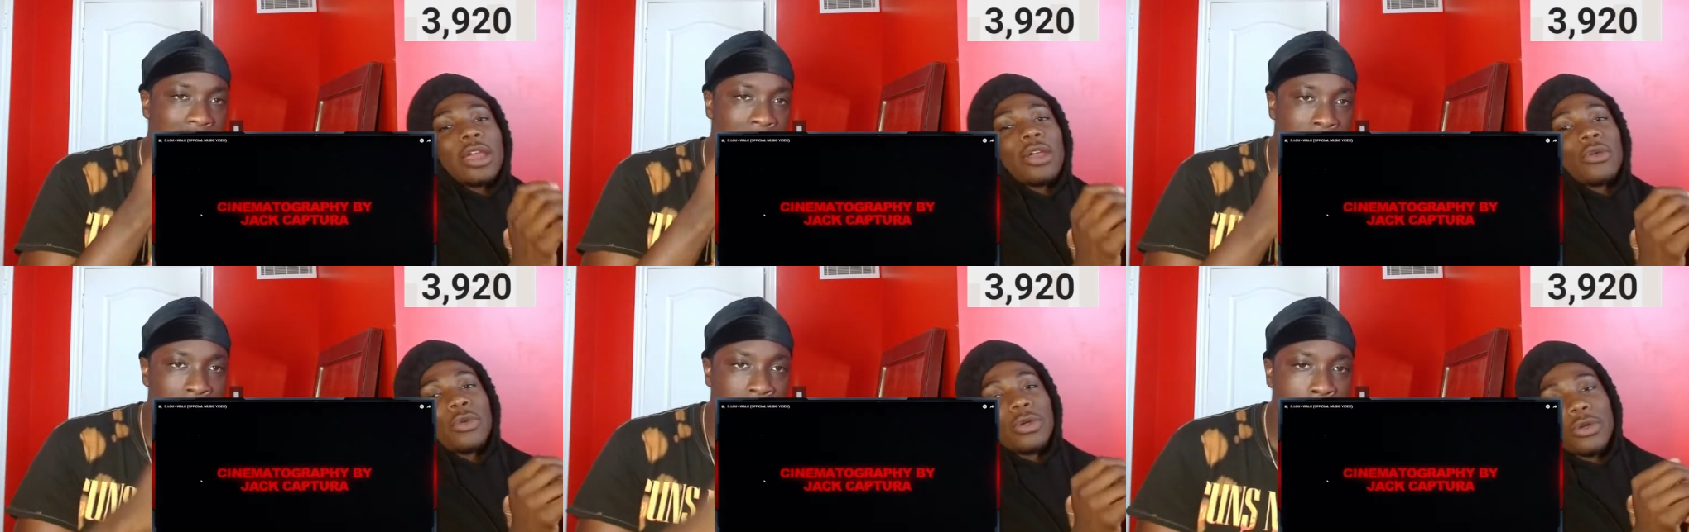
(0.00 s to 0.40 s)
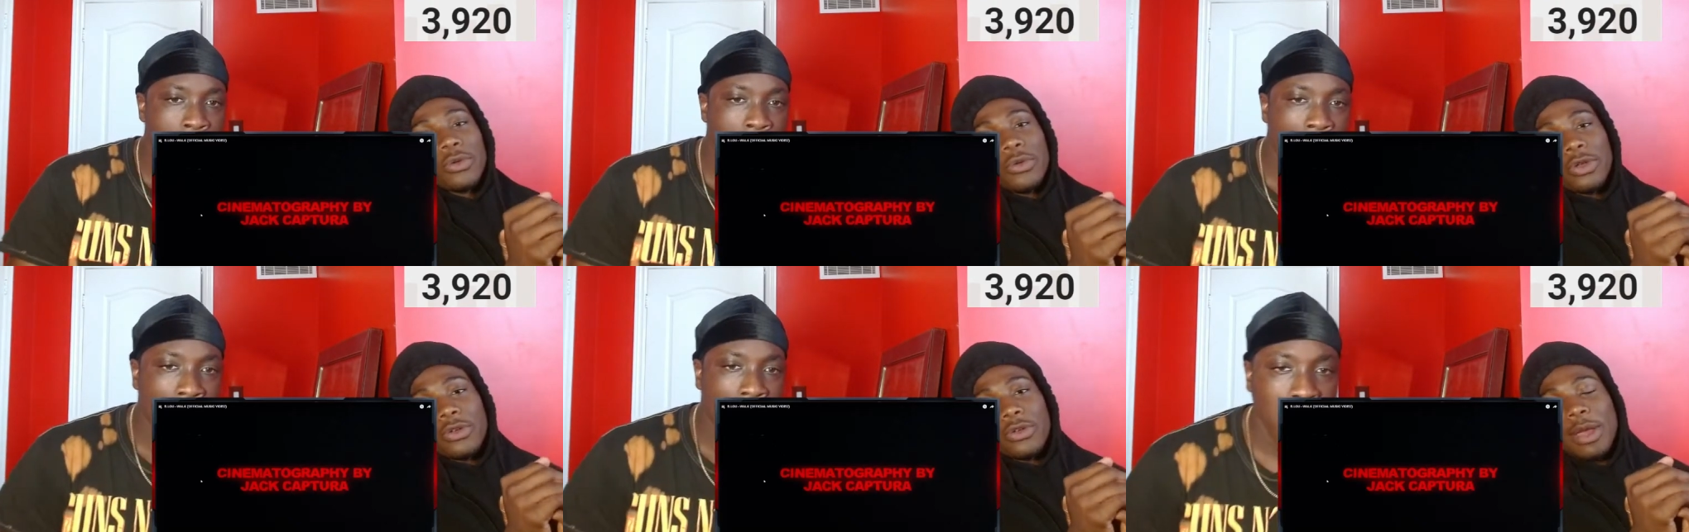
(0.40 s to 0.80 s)
Speaker 1: a real,
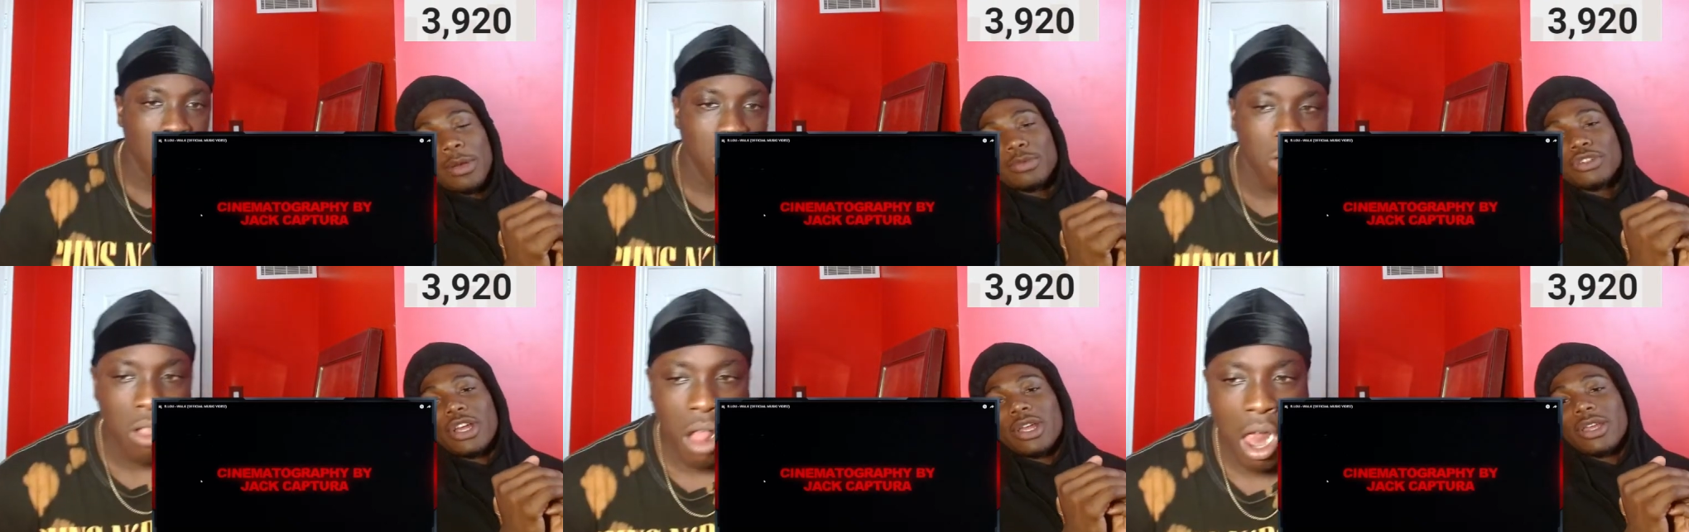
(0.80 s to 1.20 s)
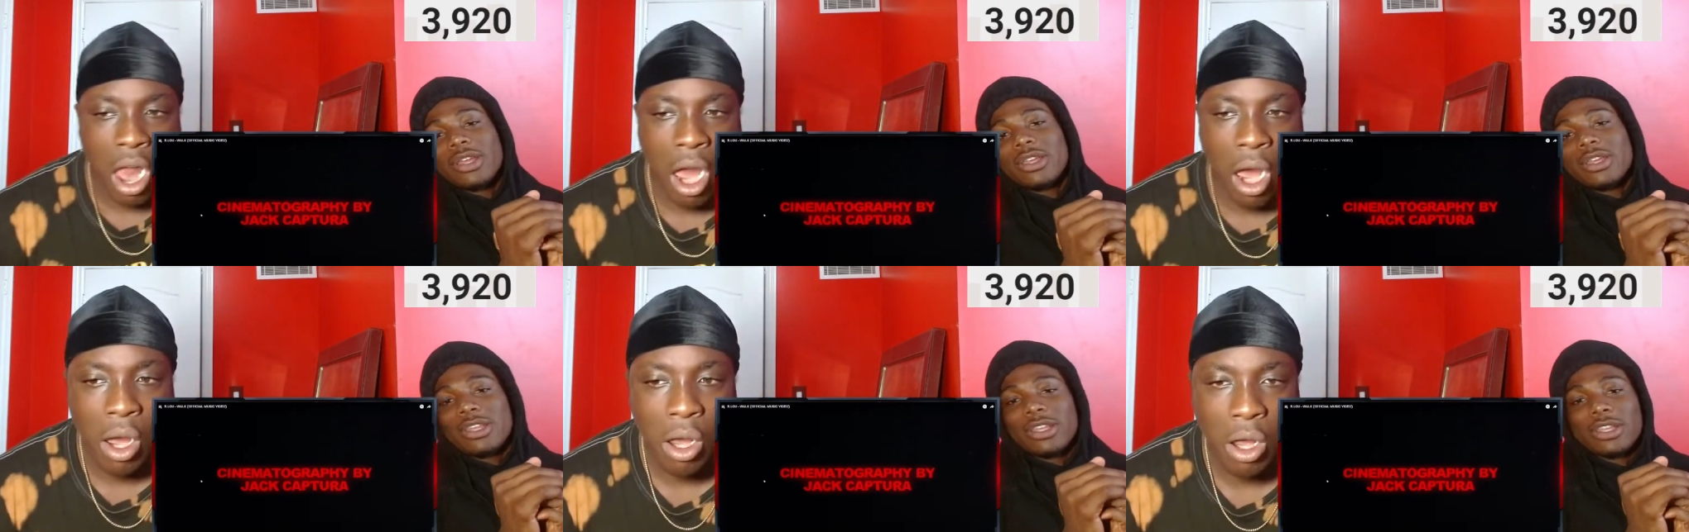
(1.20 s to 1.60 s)
real rock track.
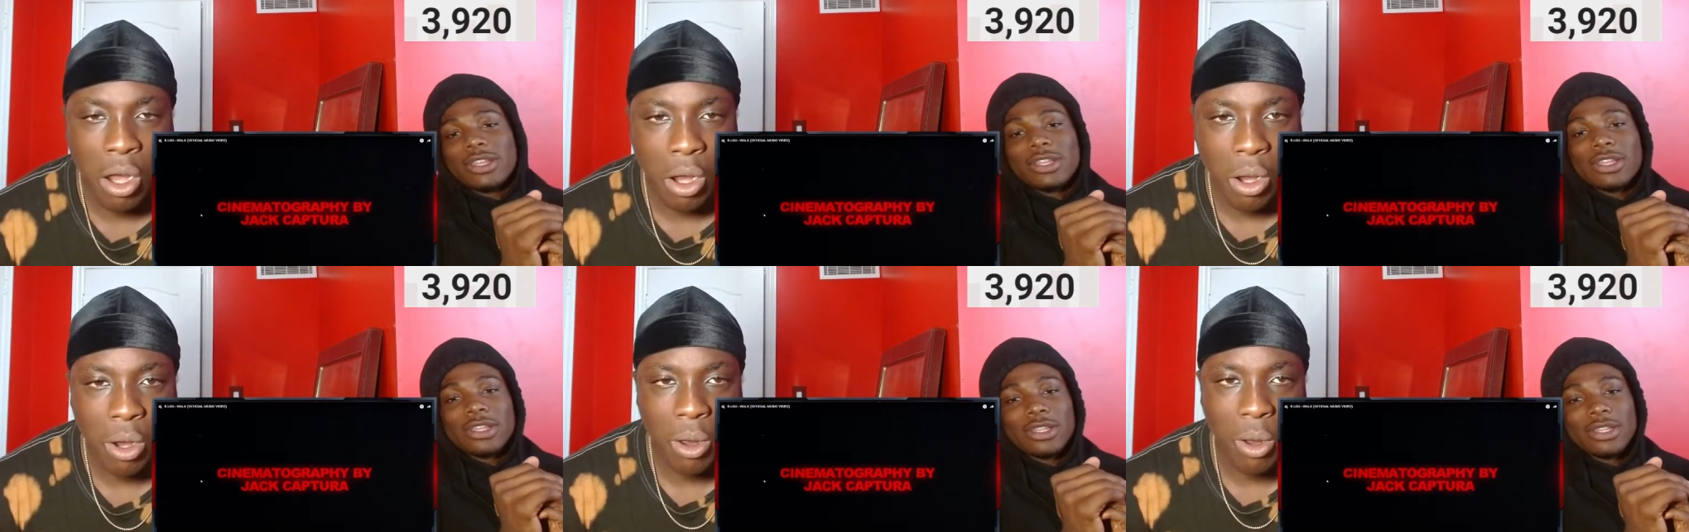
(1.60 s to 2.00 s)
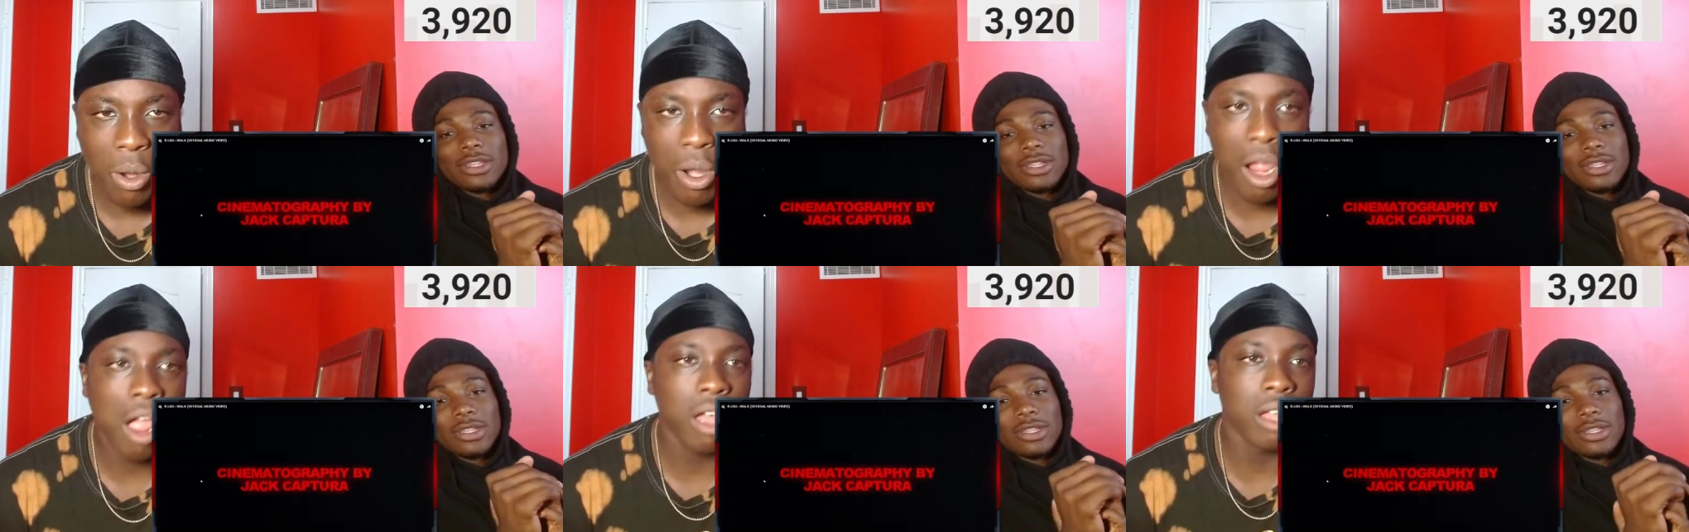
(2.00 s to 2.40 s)

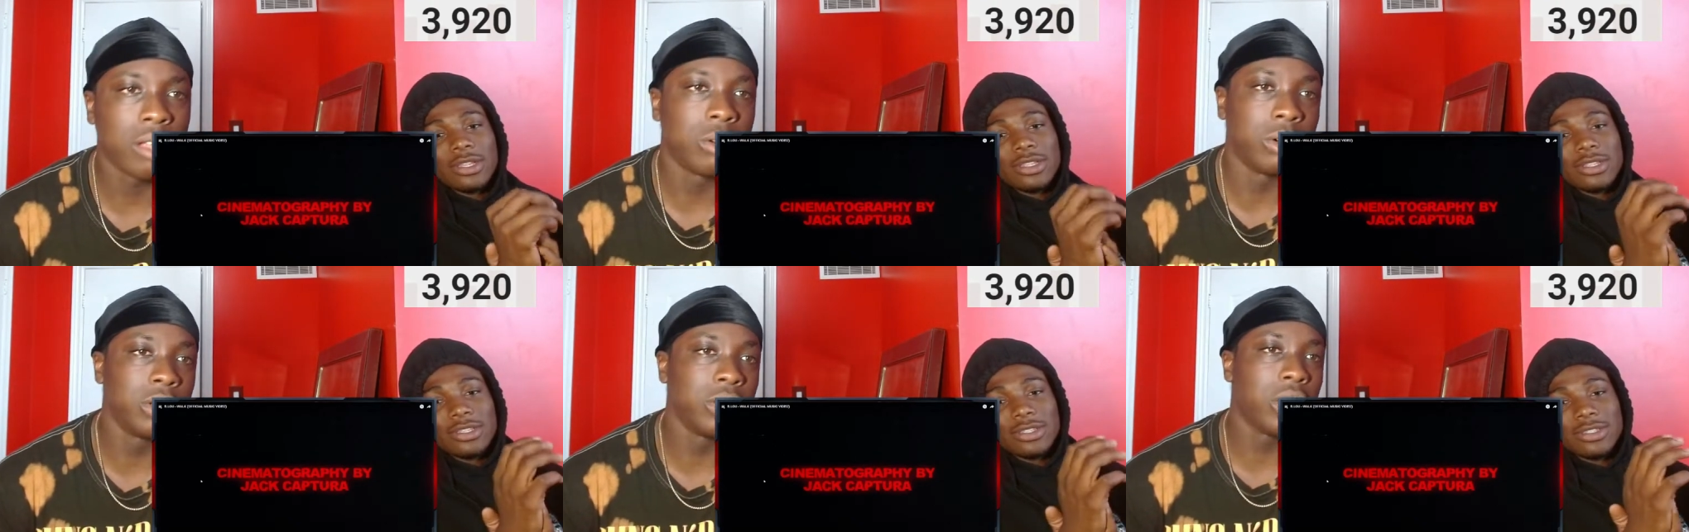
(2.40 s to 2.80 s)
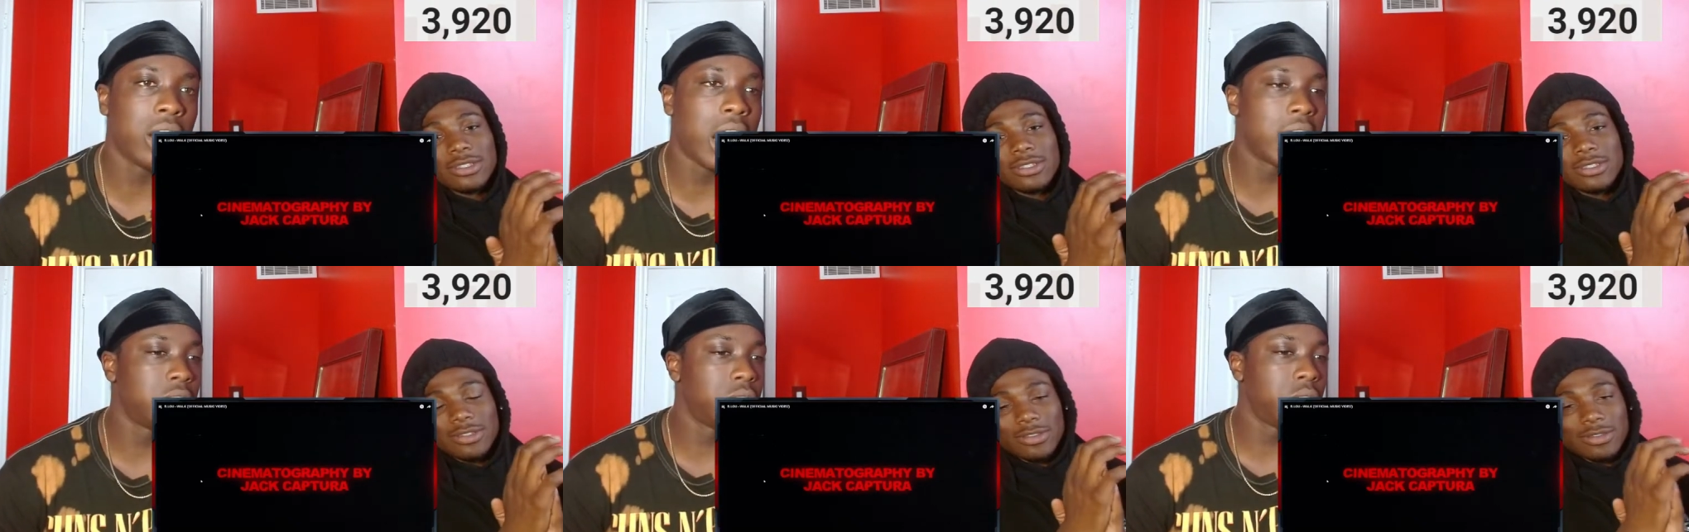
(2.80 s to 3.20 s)
Speaker 2: Nigga, all you
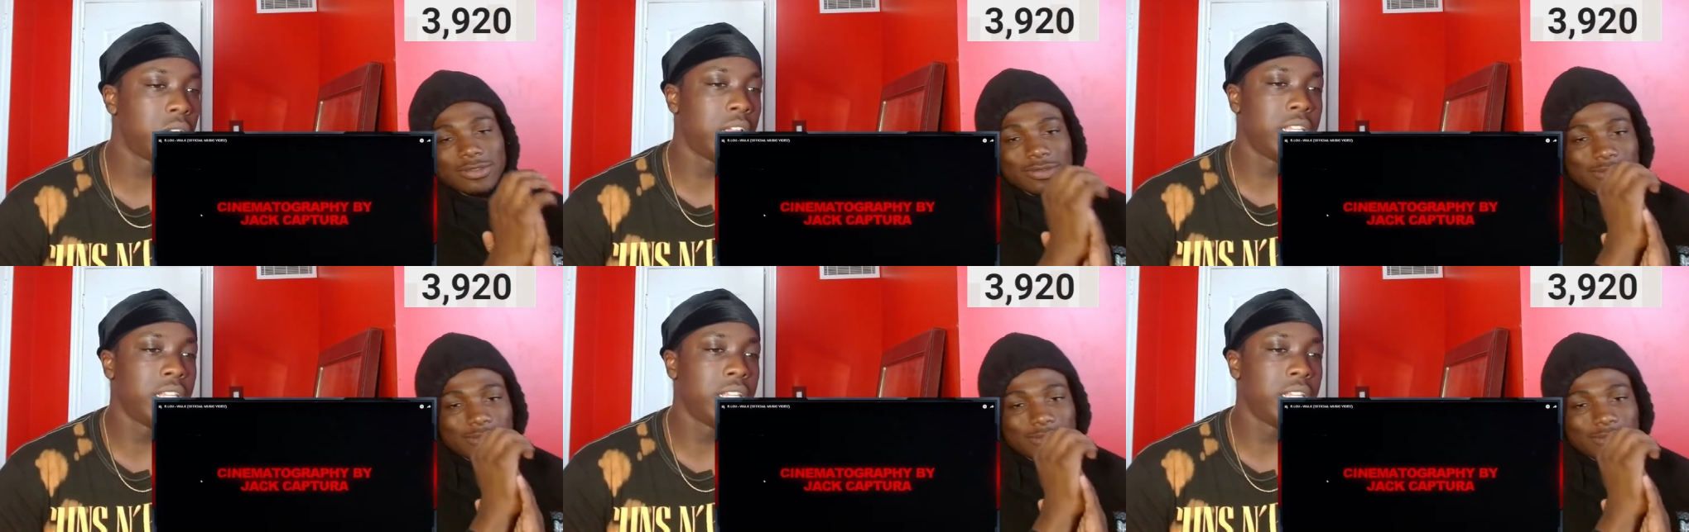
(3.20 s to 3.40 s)
gotta do, he